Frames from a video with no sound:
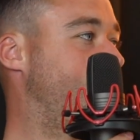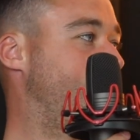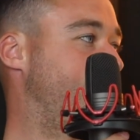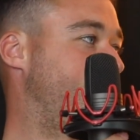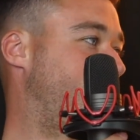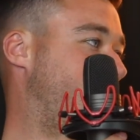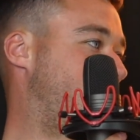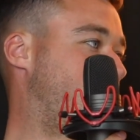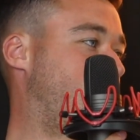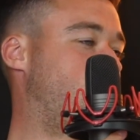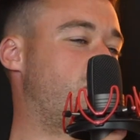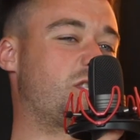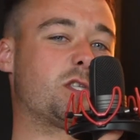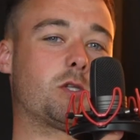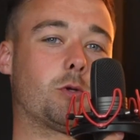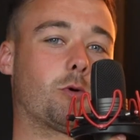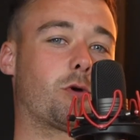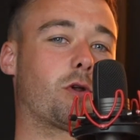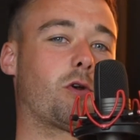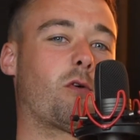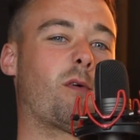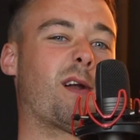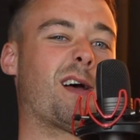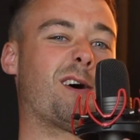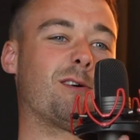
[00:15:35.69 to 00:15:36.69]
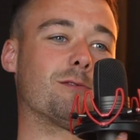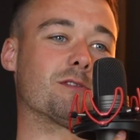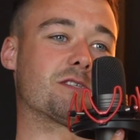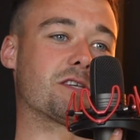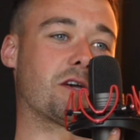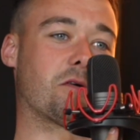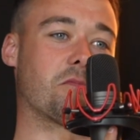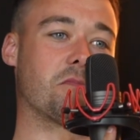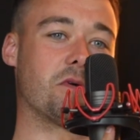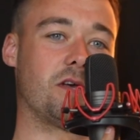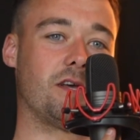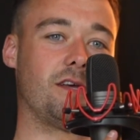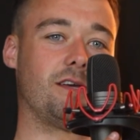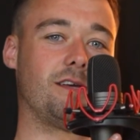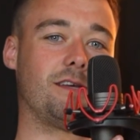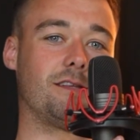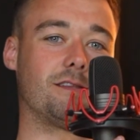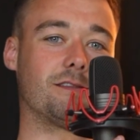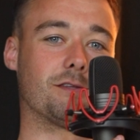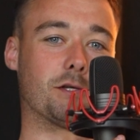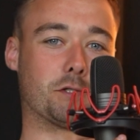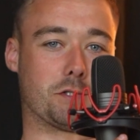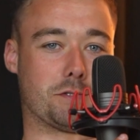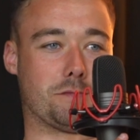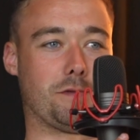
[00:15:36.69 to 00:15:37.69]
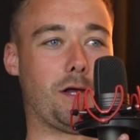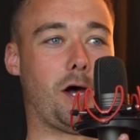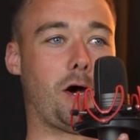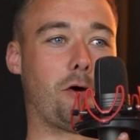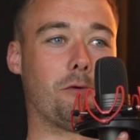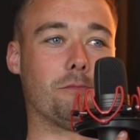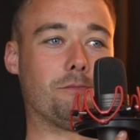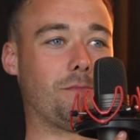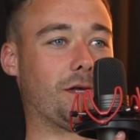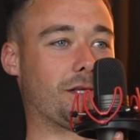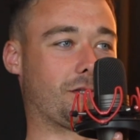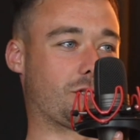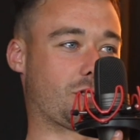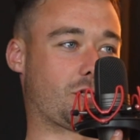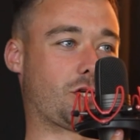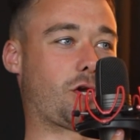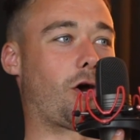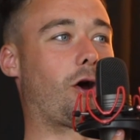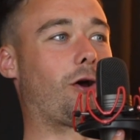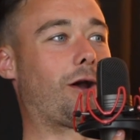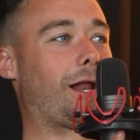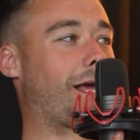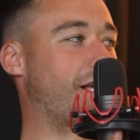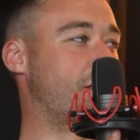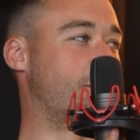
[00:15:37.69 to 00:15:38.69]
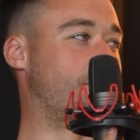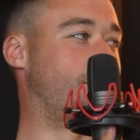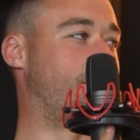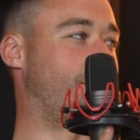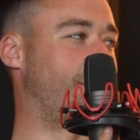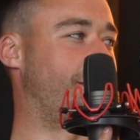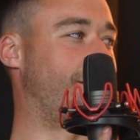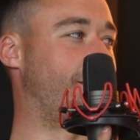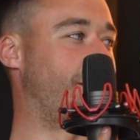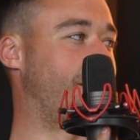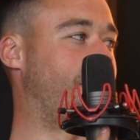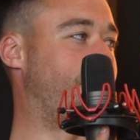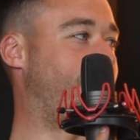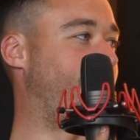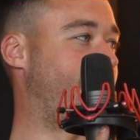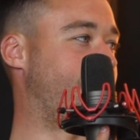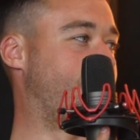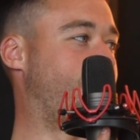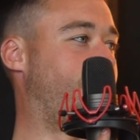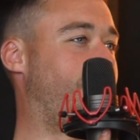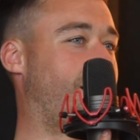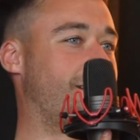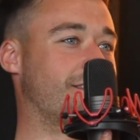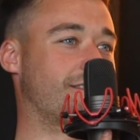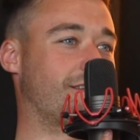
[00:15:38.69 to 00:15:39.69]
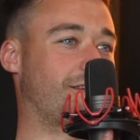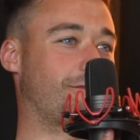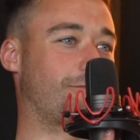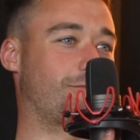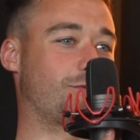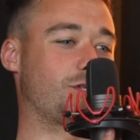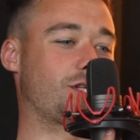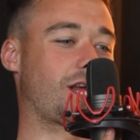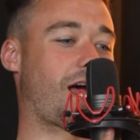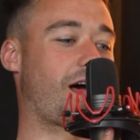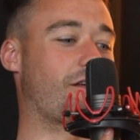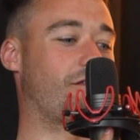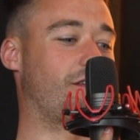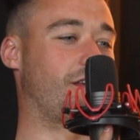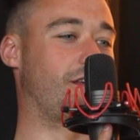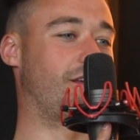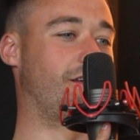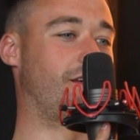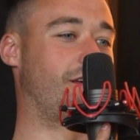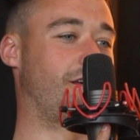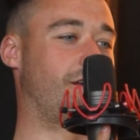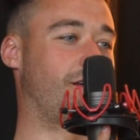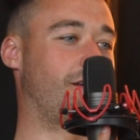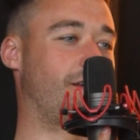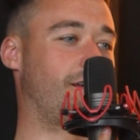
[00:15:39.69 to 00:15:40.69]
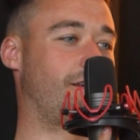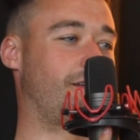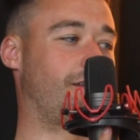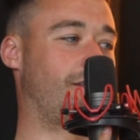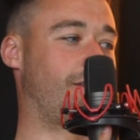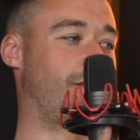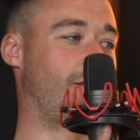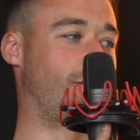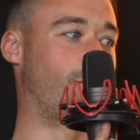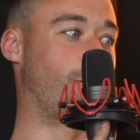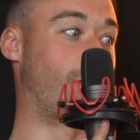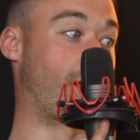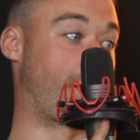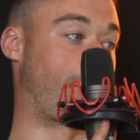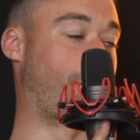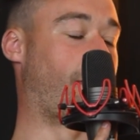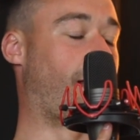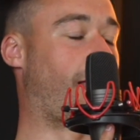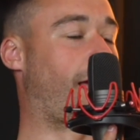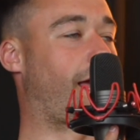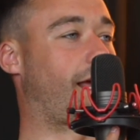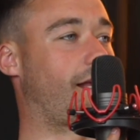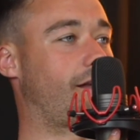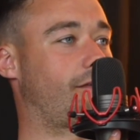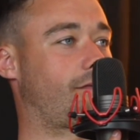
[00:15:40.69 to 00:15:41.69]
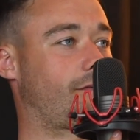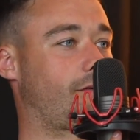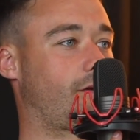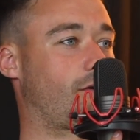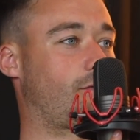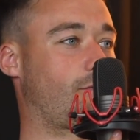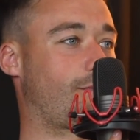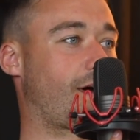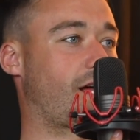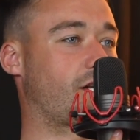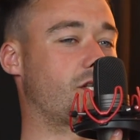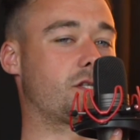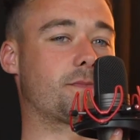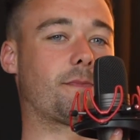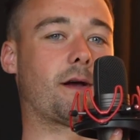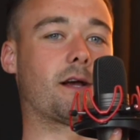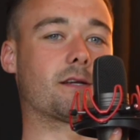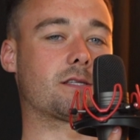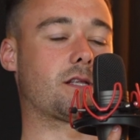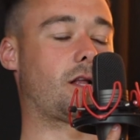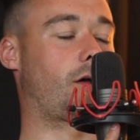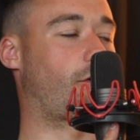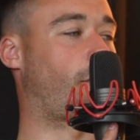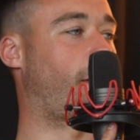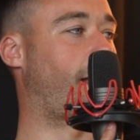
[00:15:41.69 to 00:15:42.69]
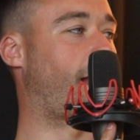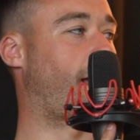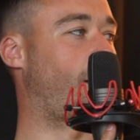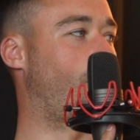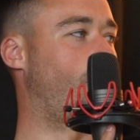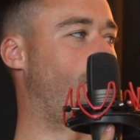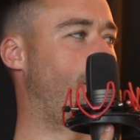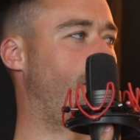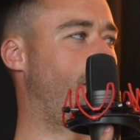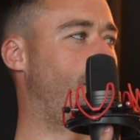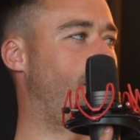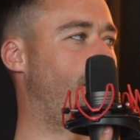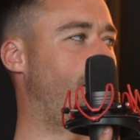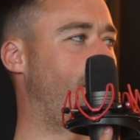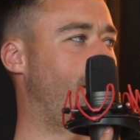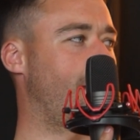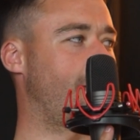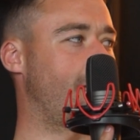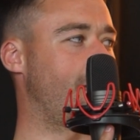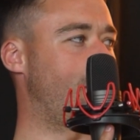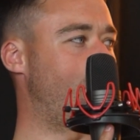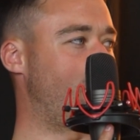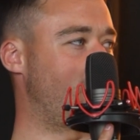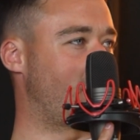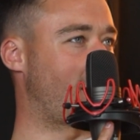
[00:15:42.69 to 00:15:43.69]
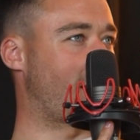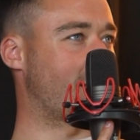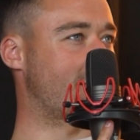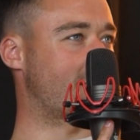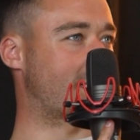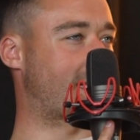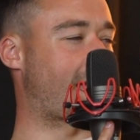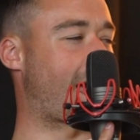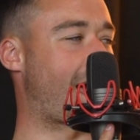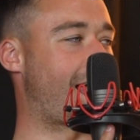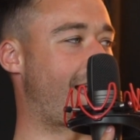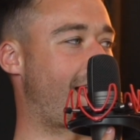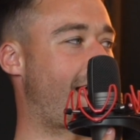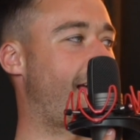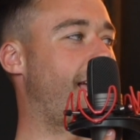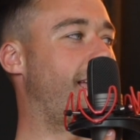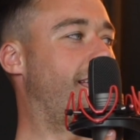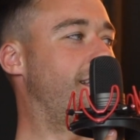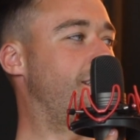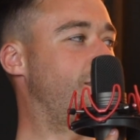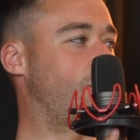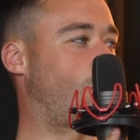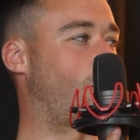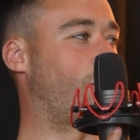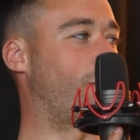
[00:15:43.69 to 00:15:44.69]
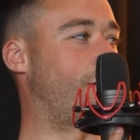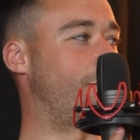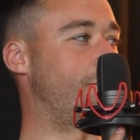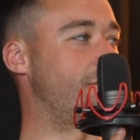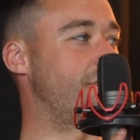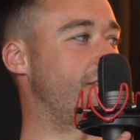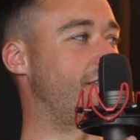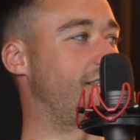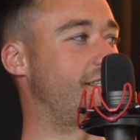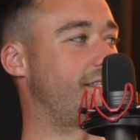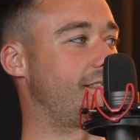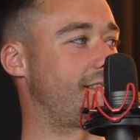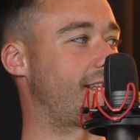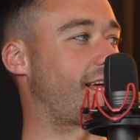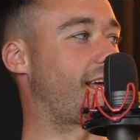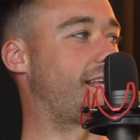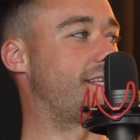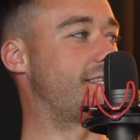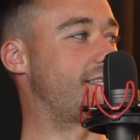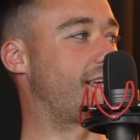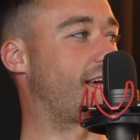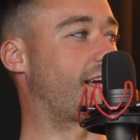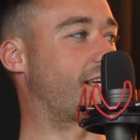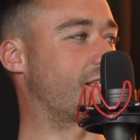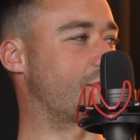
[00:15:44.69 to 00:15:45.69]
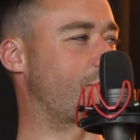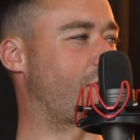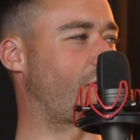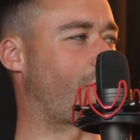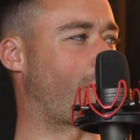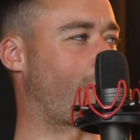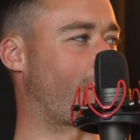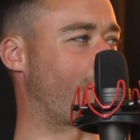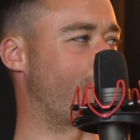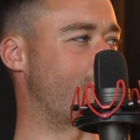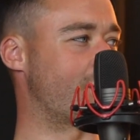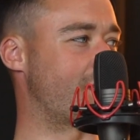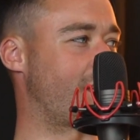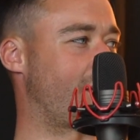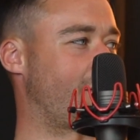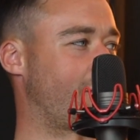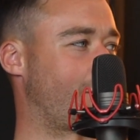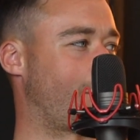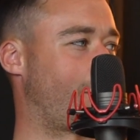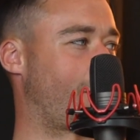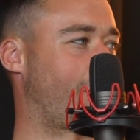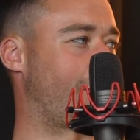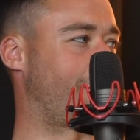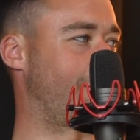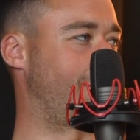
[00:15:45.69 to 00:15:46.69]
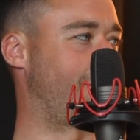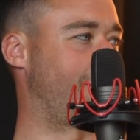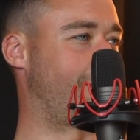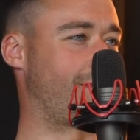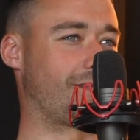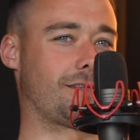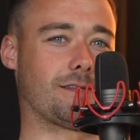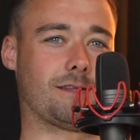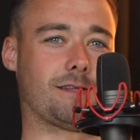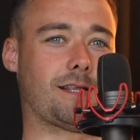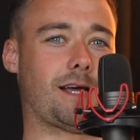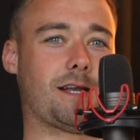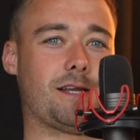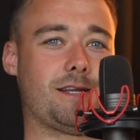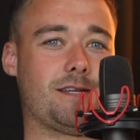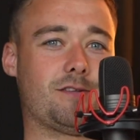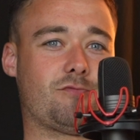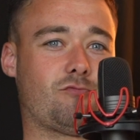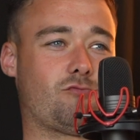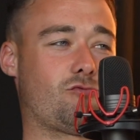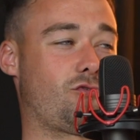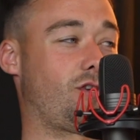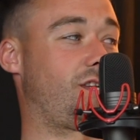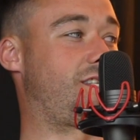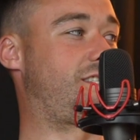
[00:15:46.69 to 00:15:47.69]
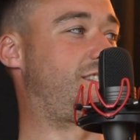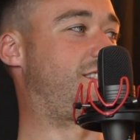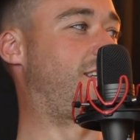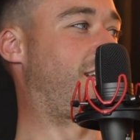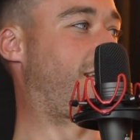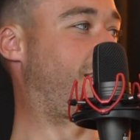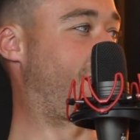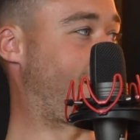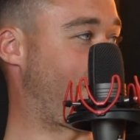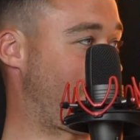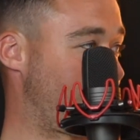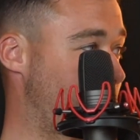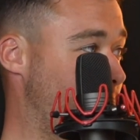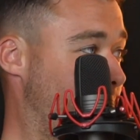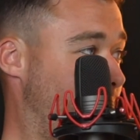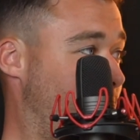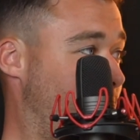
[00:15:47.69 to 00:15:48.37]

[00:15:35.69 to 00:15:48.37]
That's because he's looking around. So there's correlation between like the best players like Xavi when he played, who manages Barcelona now. He would scan 8 times in the 10 seconds before he received the ball. That is ridiculous.